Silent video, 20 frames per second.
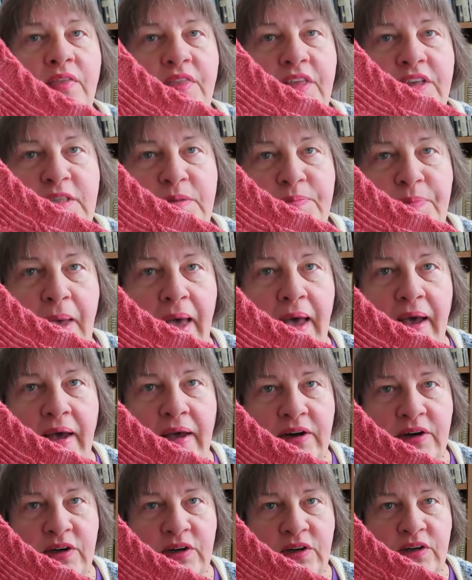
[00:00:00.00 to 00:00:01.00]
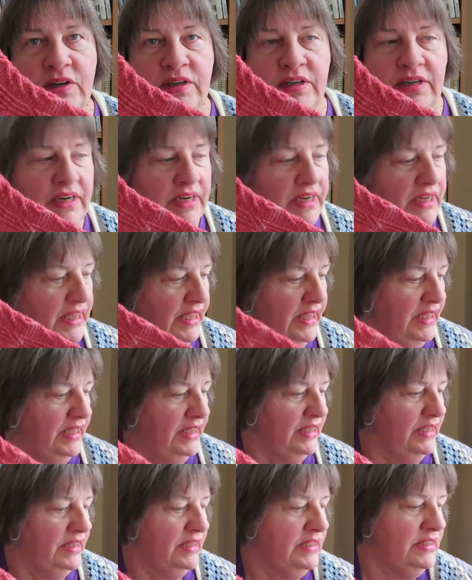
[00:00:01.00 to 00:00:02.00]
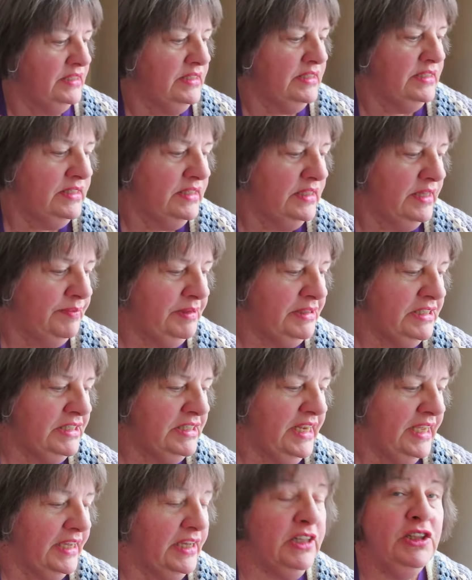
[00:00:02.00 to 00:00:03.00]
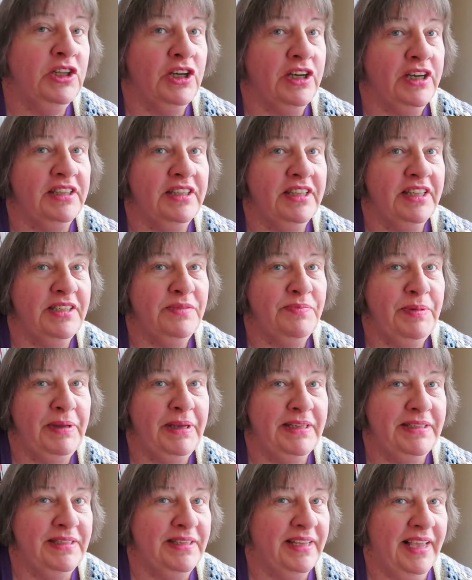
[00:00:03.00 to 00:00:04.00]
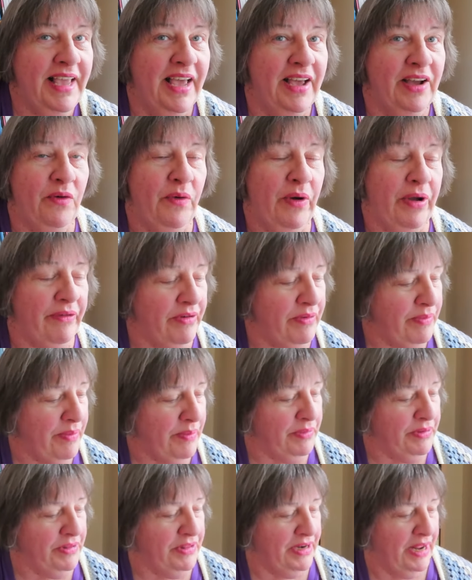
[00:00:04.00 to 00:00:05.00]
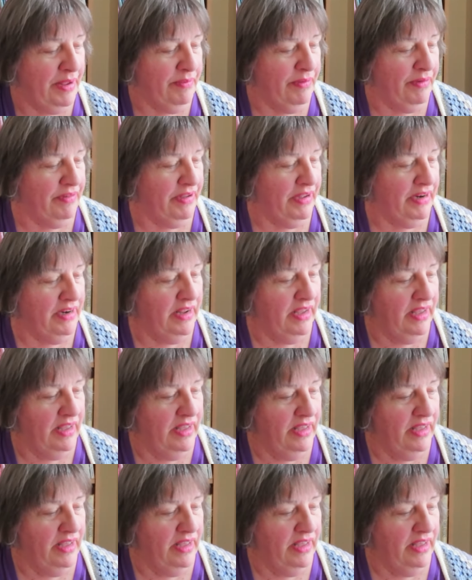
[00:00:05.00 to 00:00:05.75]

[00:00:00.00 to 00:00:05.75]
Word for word: This pattern is, let me just take a look at this because I can't quite remember the name of it.